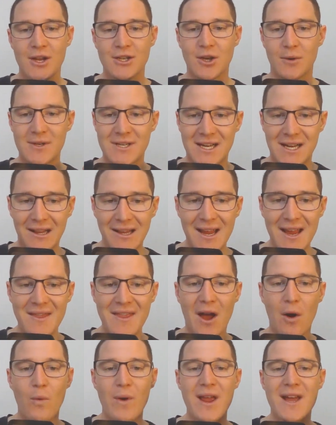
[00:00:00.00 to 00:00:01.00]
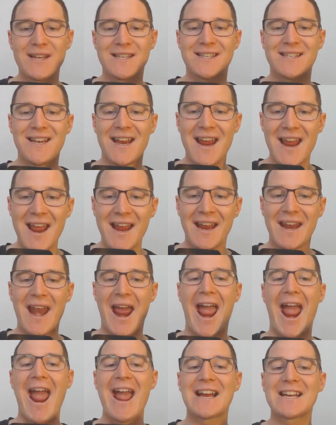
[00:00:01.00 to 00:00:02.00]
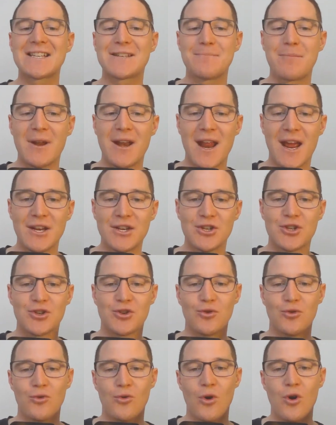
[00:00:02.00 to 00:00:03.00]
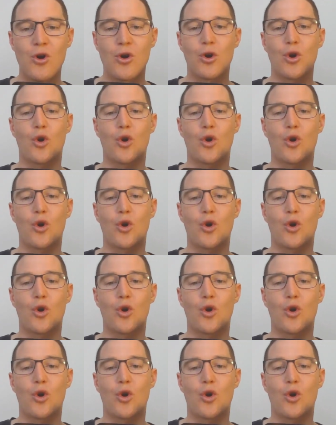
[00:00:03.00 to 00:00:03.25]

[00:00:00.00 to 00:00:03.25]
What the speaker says: So it's clear that we are seeing an exponential